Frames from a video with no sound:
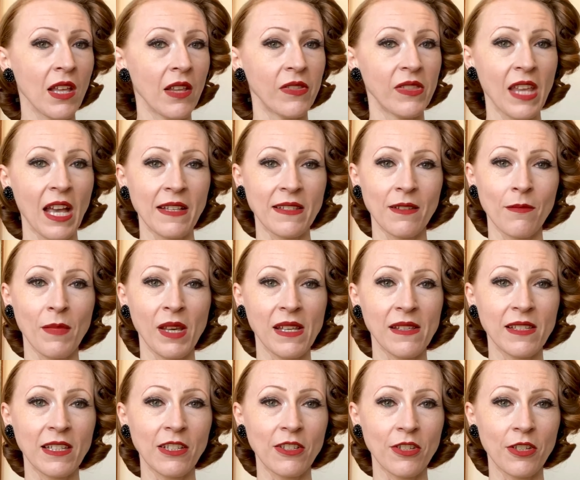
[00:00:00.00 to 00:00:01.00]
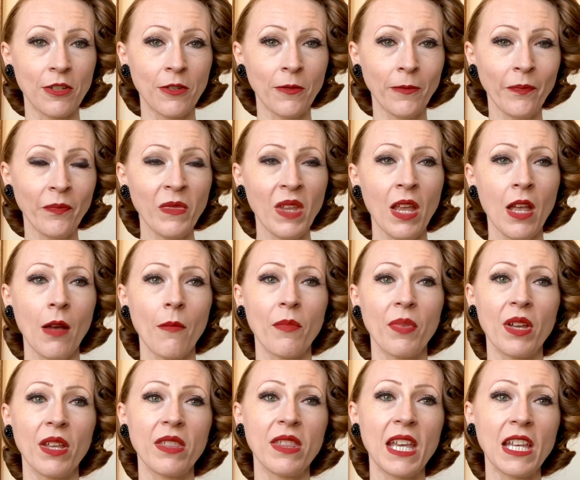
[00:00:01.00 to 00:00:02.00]
that's amazing too.
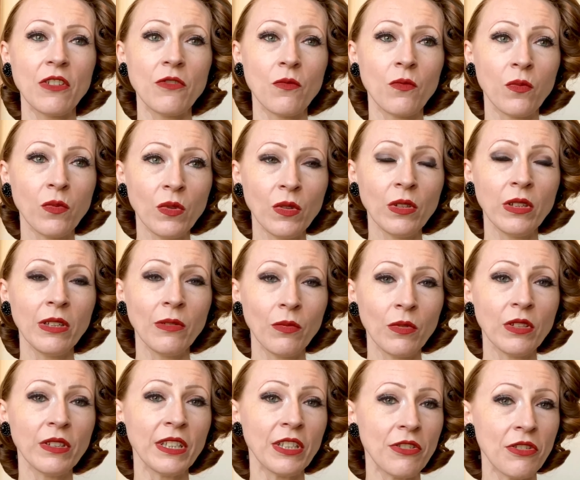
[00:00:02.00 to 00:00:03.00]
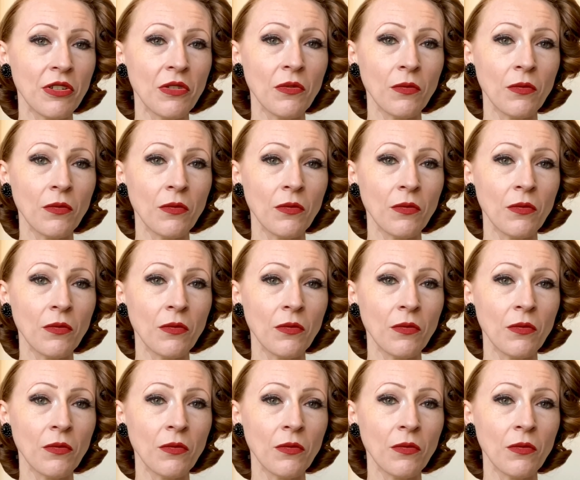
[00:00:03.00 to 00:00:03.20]
But they really, really do